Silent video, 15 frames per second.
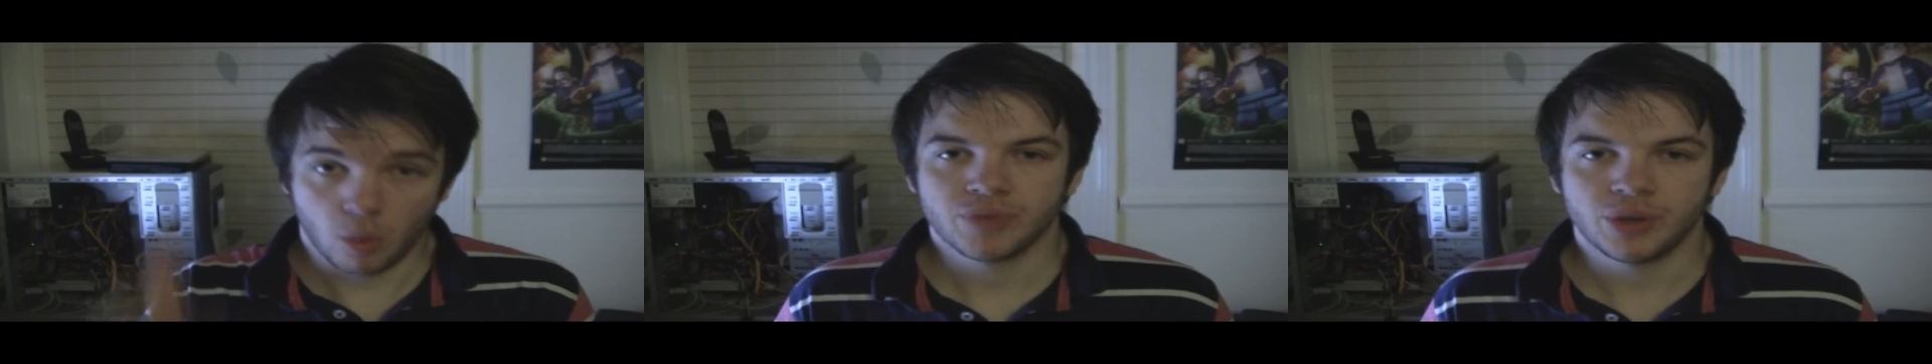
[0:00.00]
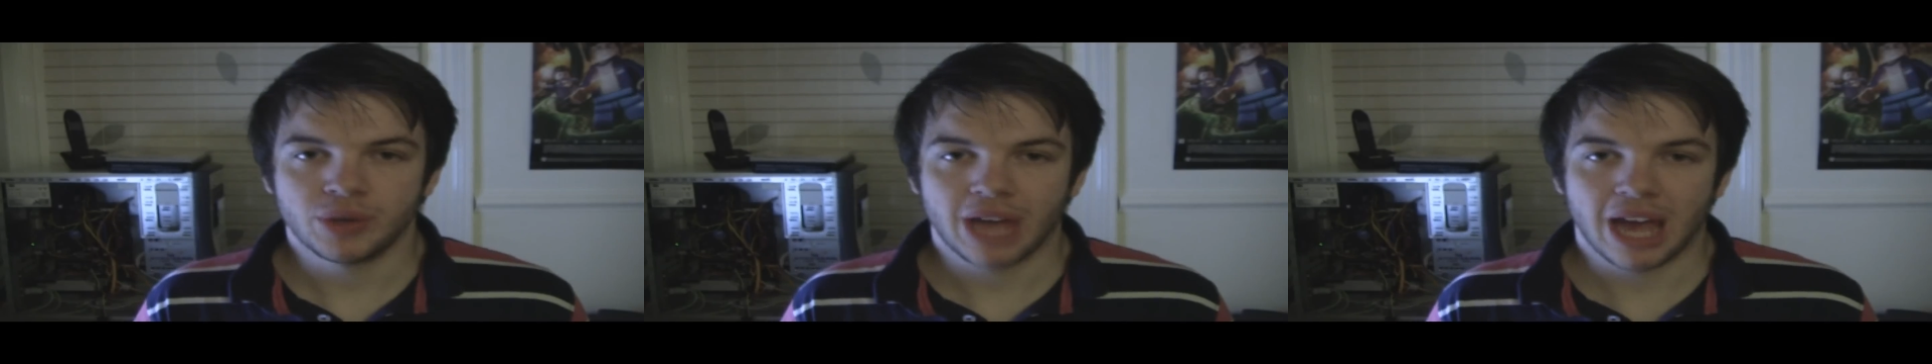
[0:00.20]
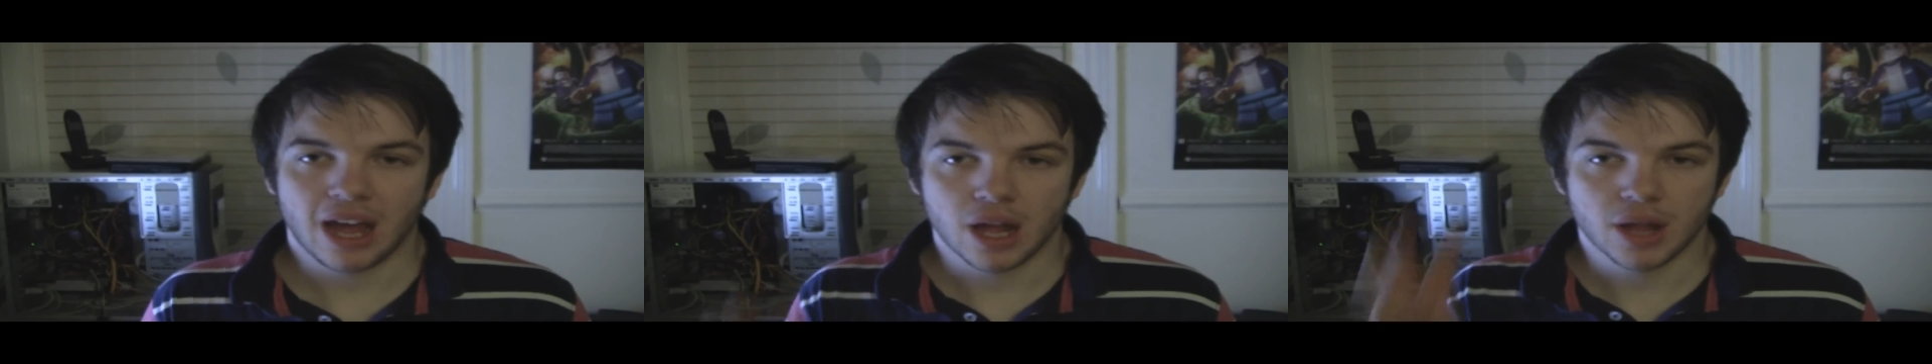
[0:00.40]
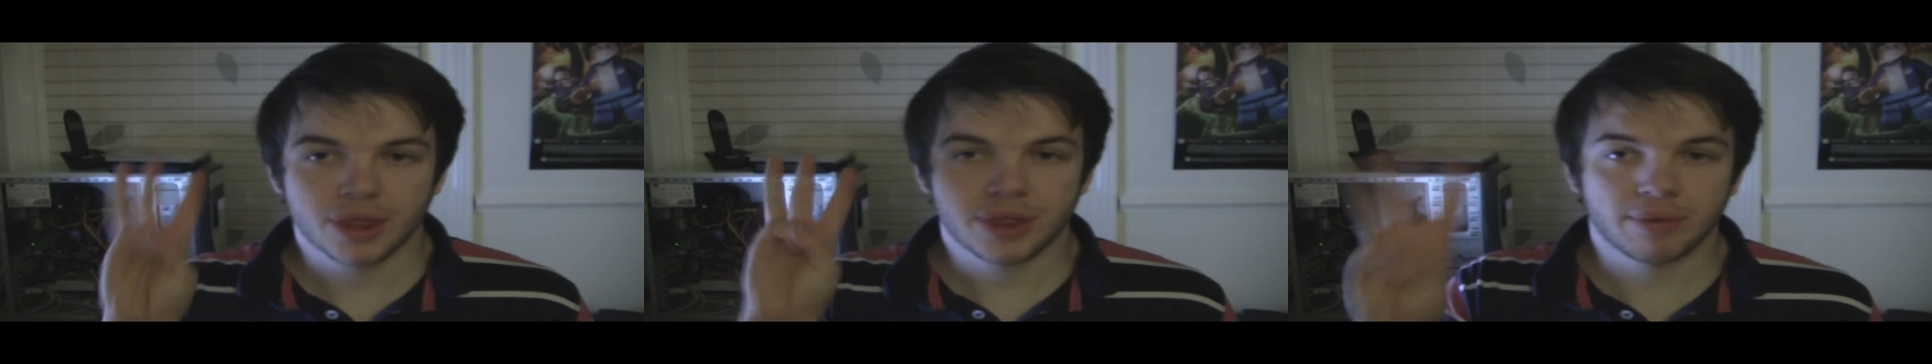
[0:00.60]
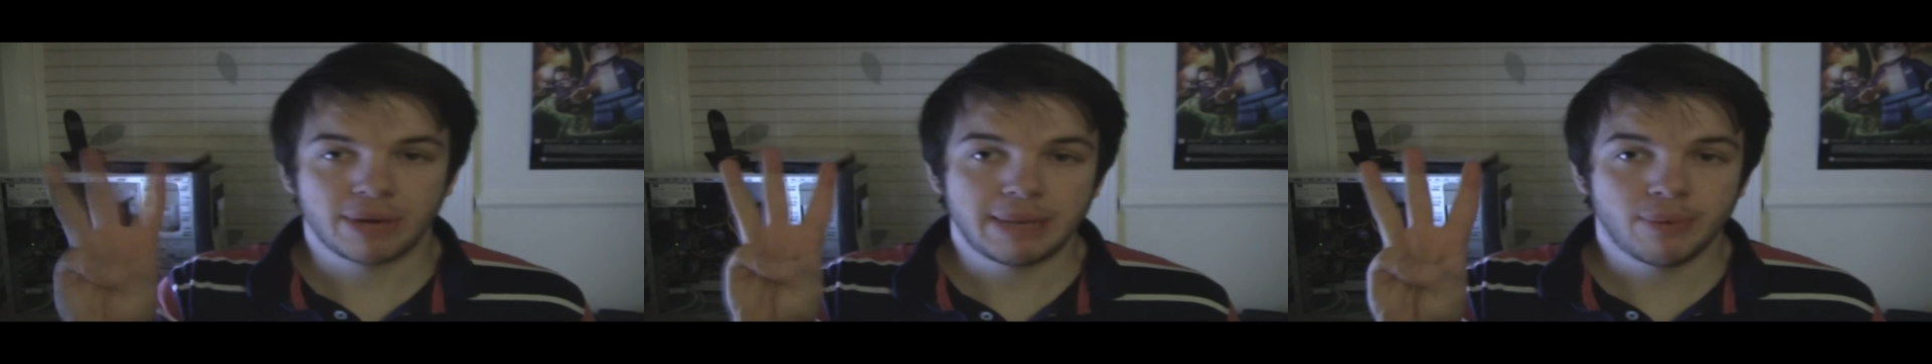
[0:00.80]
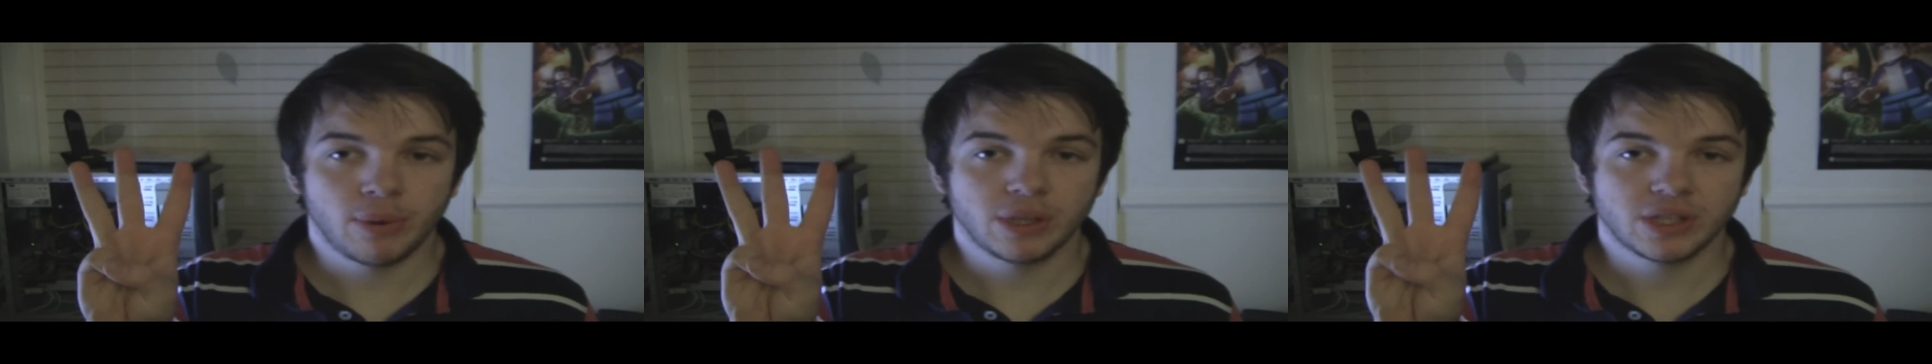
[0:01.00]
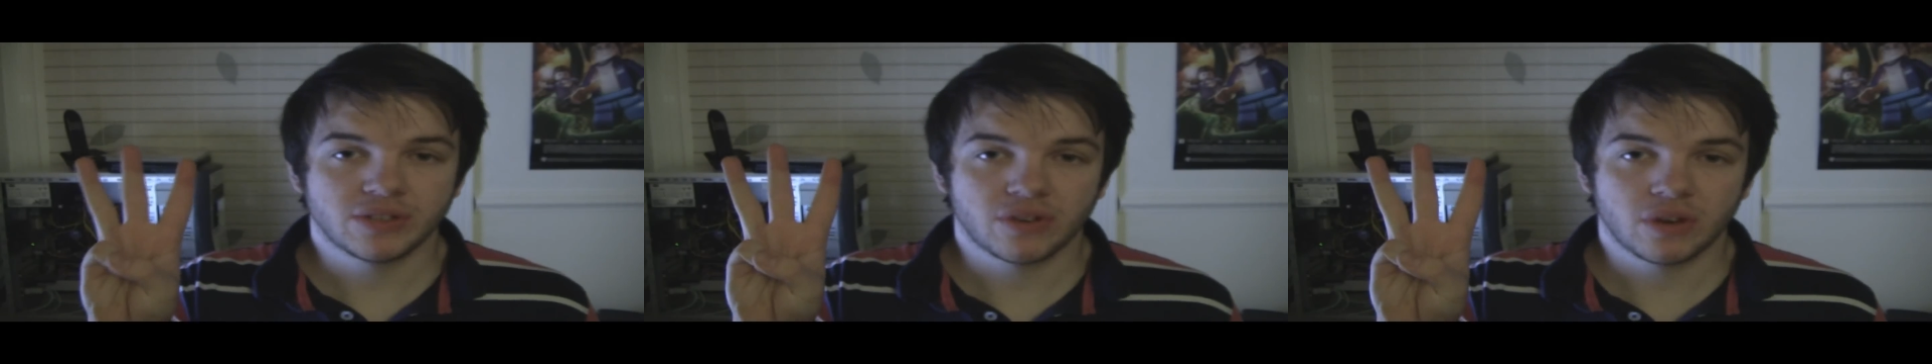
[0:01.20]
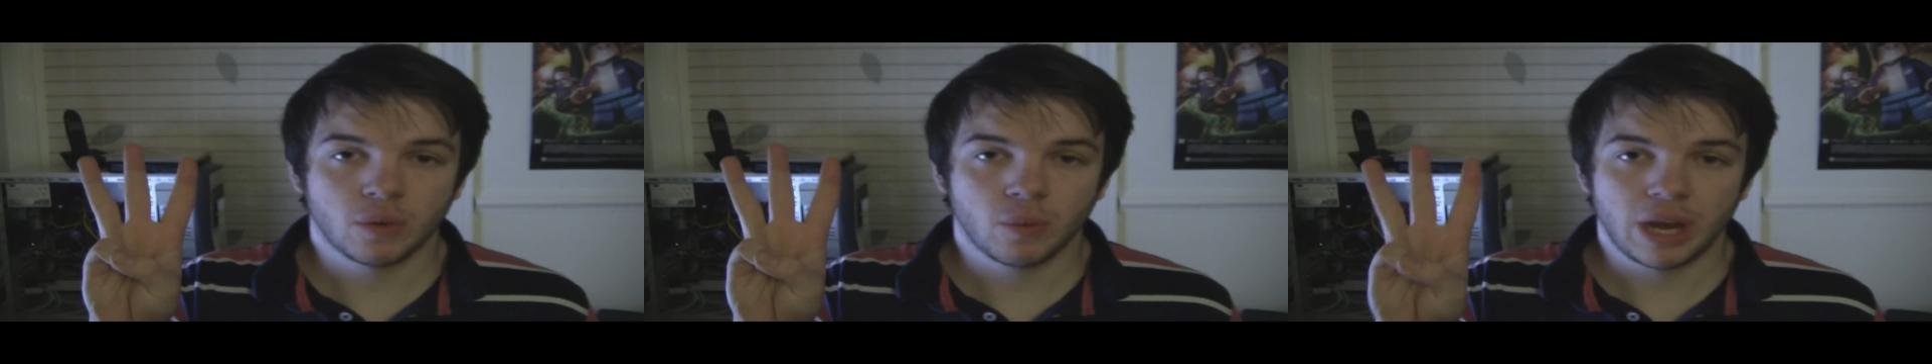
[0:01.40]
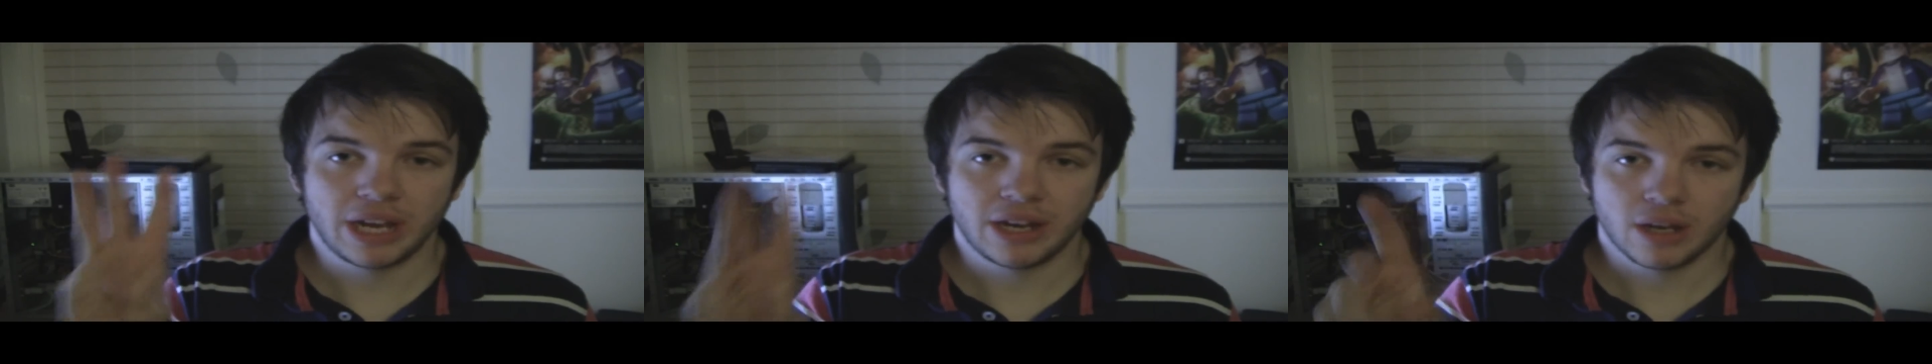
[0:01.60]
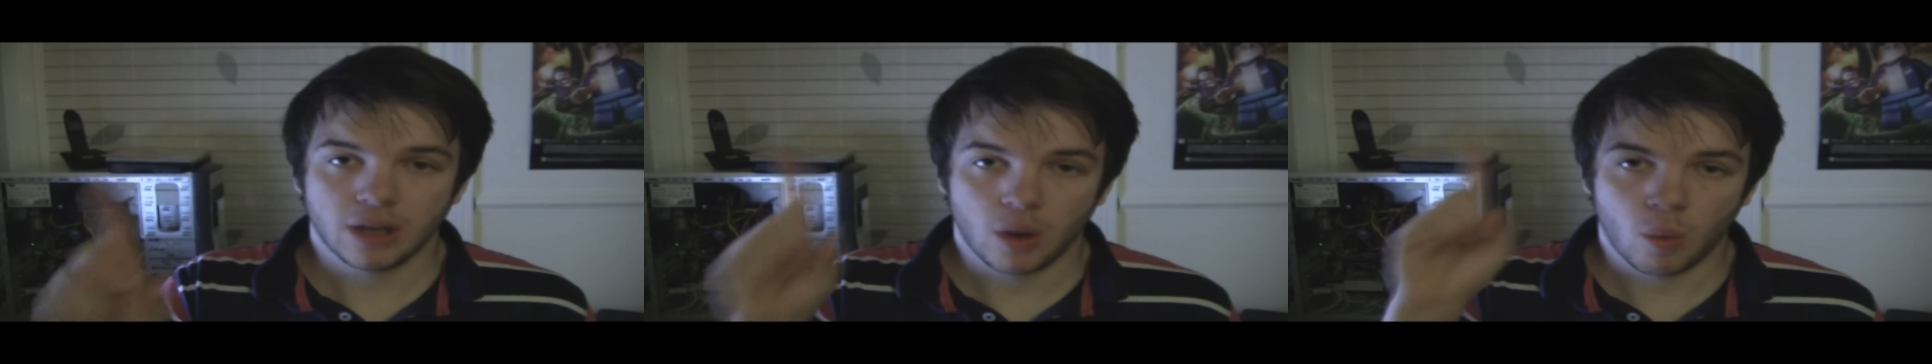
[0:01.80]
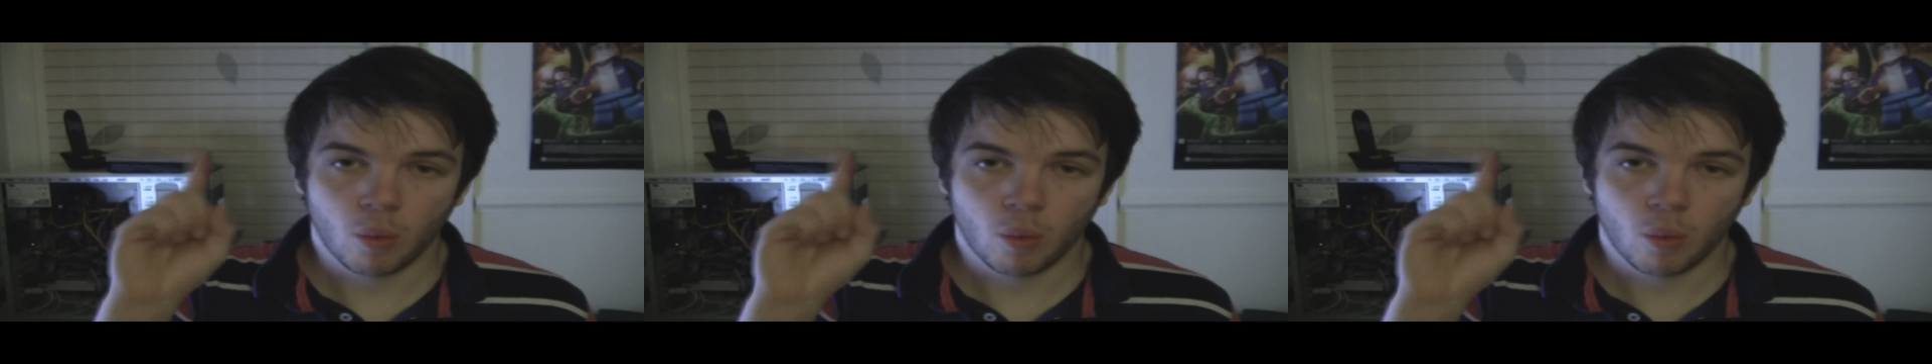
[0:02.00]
you get 3 points for a win,